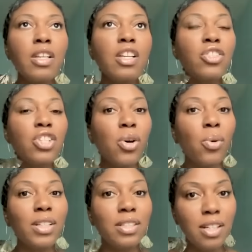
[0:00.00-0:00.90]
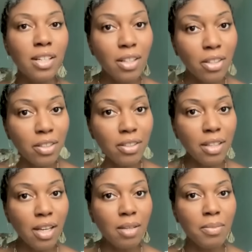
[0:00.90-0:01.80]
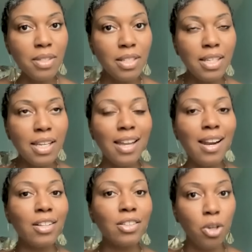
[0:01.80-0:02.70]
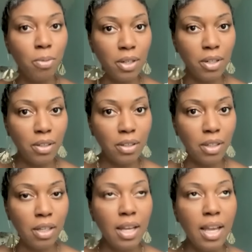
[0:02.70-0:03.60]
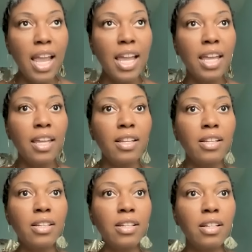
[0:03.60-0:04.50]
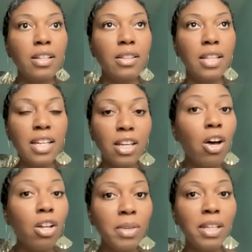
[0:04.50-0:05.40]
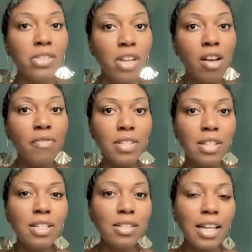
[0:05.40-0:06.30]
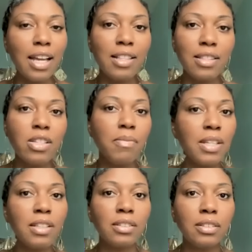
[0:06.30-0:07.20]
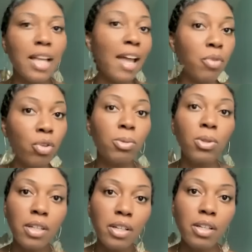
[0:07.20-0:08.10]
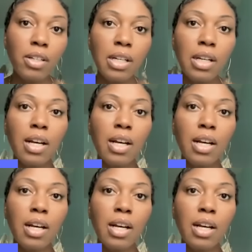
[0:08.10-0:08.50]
And so we did another um, CT in October and then he called me in his office and he's like, something's abnormal here.